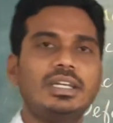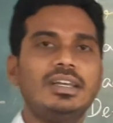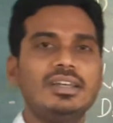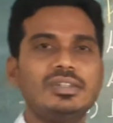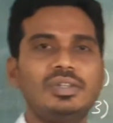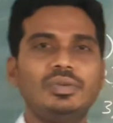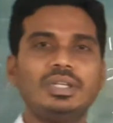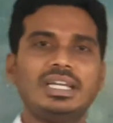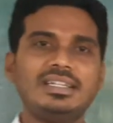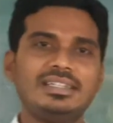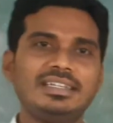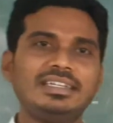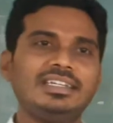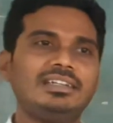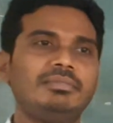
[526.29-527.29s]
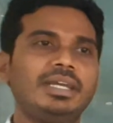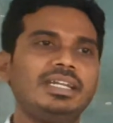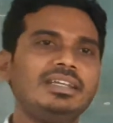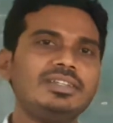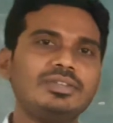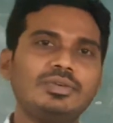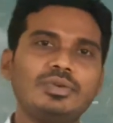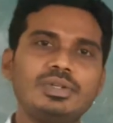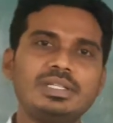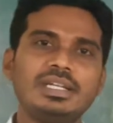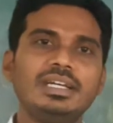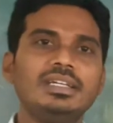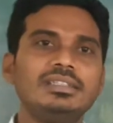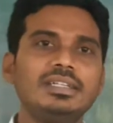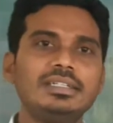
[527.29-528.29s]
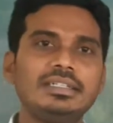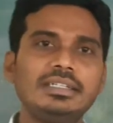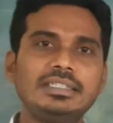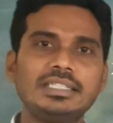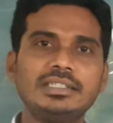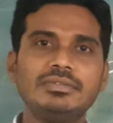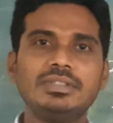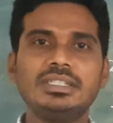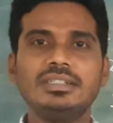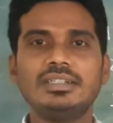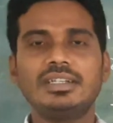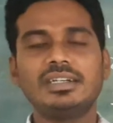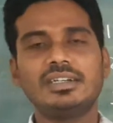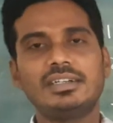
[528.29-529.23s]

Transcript: So you can see in many schools, the teacher will